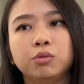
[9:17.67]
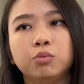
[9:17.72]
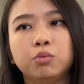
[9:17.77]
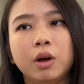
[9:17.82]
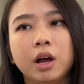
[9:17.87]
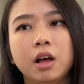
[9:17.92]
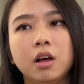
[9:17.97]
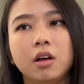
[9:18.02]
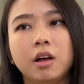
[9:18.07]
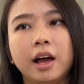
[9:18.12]

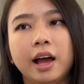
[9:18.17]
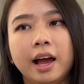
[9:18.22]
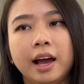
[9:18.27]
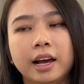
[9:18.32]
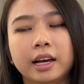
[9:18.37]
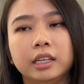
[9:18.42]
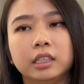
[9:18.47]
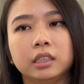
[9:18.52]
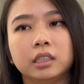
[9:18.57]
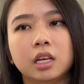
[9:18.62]
well
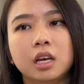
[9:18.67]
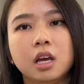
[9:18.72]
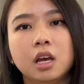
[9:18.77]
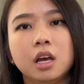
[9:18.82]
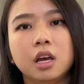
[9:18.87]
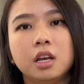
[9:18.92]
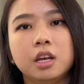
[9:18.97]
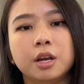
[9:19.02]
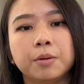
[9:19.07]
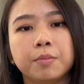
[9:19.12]
as
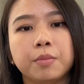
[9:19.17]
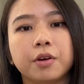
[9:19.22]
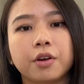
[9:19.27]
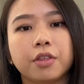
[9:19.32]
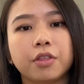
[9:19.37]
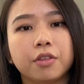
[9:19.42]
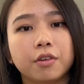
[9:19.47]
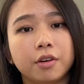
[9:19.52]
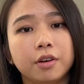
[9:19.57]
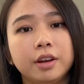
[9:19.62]
number
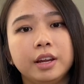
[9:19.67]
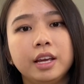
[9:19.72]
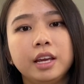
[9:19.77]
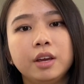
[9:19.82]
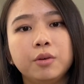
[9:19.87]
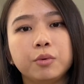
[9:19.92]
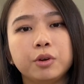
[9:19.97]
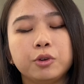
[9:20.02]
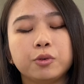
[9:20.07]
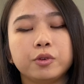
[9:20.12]
30,
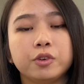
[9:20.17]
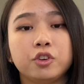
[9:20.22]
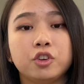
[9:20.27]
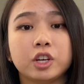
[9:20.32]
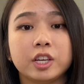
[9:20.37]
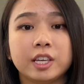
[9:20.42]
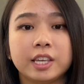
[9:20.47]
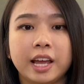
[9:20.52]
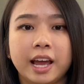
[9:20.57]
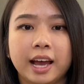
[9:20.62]
which was
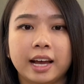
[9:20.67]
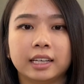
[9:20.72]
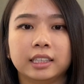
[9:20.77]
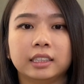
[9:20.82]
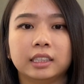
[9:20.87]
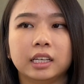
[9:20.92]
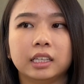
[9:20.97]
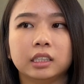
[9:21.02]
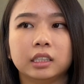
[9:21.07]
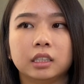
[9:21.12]
just the
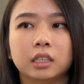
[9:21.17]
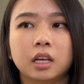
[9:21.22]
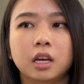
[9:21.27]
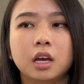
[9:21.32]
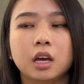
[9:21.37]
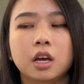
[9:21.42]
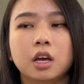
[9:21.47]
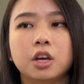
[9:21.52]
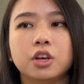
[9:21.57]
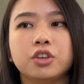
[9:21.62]
access.
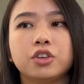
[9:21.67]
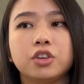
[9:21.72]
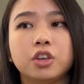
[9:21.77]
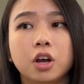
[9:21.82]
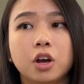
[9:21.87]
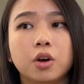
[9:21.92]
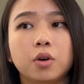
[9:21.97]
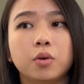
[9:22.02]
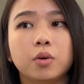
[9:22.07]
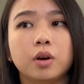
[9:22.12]

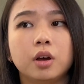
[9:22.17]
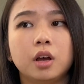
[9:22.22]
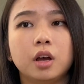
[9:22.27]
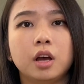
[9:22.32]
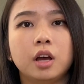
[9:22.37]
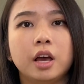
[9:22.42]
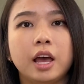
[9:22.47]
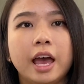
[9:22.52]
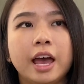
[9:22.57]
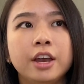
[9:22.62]
So
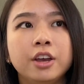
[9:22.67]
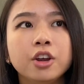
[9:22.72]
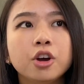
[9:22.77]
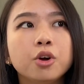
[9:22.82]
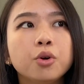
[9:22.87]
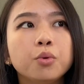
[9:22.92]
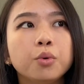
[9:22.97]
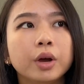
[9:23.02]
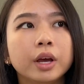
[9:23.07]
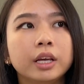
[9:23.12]

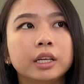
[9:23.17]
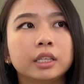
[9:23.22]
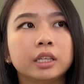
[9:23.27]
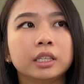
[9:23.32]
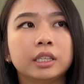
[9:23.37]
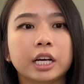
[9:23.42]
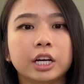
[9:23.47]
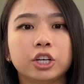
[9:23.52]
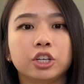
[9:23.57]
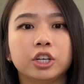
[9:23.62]
endo was the
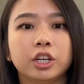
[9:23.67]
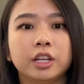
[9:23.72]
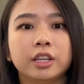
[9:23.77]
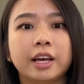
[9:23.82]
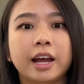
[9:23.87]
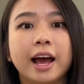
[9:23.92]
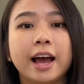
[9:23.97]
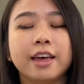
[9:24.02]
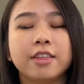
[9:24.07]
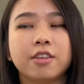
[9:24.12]
section
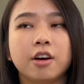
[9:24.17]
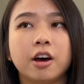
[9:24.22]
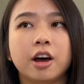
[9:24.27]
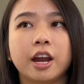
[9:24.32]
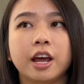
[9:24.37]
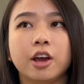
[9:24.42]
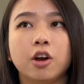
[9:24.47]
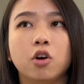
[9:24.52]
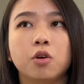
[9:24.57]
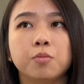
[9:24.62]
that I thought
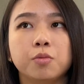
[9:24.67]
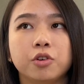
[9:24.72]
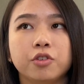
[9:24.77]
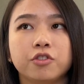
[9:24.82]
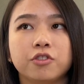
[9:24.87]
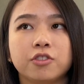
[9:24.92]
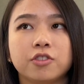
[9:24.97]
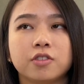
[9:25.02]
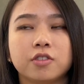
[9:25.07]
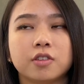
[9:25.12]
I
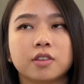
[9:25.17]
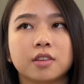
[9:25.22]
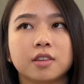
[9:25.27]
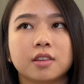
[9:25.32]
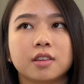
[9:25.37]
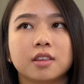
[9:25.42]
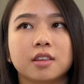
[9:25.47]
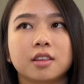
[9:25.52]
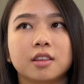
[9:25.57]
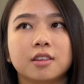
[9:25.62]
almost
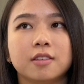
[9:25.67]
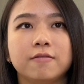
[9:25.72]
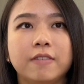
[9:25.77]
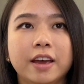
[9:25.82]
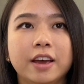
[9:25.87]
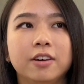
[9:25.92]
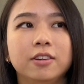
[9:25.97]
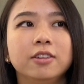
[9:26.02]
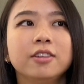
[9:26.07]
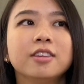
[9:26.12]

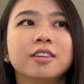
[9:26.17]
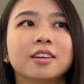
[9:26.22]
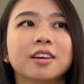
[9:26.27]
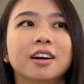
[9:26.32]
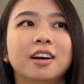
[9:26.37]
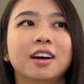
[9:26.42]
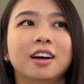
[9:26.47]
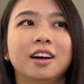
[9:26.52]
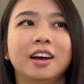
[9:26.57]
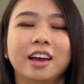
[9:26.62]
failed,
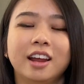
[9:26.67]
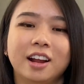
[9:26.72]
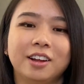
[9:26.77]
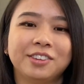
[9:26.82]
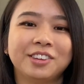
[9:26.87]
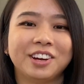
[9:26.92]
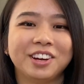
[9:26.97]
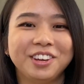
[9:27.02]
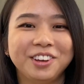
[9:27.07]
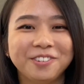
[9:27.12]
and I'll
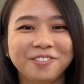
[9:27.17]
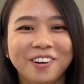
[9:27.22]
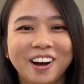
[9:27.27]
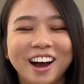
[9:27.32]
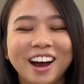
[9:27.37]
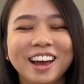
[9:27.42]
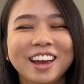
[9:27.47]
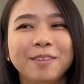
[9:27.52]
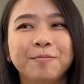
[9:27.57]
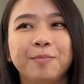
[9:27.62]
tell you
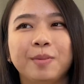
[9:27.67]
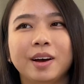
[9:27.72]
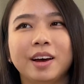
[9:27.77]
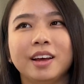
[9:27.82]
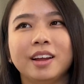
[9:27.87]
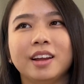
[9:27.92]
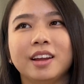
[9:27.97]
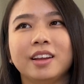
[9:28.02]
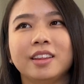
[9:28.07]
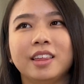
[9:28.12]
why,
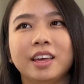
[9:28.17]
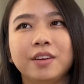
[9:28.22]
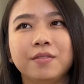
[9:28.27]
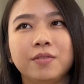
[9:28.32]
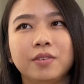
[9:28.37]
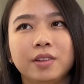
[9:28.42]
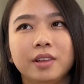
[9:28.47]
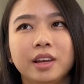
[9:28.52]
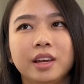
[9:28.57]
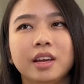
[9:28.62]
but
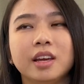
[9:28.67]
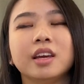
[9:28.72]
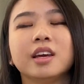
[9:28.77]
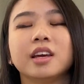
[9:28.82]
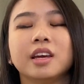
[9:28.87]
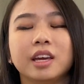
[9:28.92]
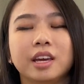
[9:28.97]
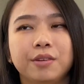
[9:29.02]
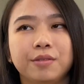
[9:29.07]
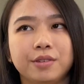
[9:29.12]
thankfully
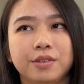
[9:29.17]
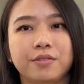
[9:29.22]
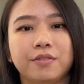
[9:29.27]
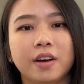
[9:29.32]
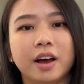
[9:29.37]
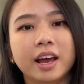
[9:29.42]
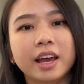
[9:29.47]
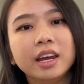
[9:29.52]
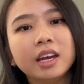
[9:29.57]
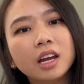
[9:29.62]
it was
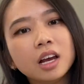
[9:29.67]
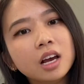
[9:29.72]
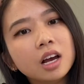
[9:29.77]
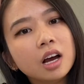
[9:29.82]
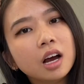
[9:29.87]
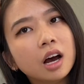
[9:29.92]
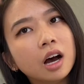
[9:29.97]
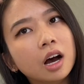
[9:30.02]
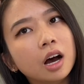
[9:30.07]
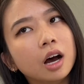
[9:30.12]
fine.
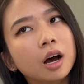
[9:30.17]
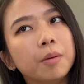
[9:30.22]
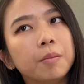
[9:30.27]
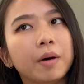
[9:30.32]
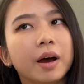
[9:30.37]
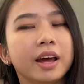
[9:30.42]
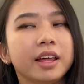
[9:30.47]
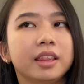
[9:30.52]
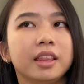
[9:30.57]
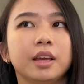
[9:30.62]

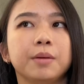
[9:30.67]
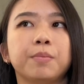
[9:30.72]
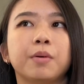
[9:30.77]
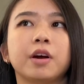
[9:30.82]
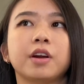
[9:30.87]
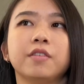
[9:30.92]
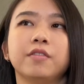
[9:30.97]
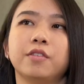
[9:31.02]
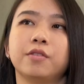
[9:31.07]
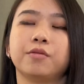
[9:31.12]
I think
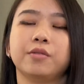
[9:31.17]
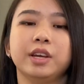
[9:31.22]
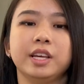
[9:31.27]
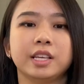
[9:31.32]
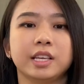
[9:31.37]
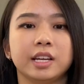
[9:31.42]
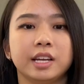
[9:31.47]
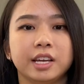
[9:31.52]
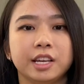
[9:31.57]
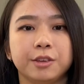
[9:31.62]
part of the
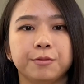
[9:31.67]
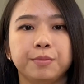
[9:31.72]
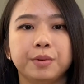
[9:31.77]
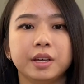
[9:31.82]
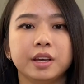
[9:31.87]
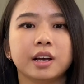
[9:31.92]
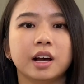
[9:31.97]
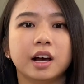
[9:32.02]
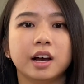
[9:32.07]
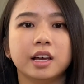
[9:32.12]
reason is
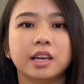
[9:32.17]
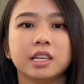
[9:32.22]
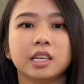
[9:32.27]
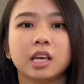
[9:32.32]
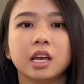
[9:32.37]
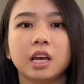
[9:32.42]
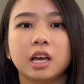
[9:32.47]
because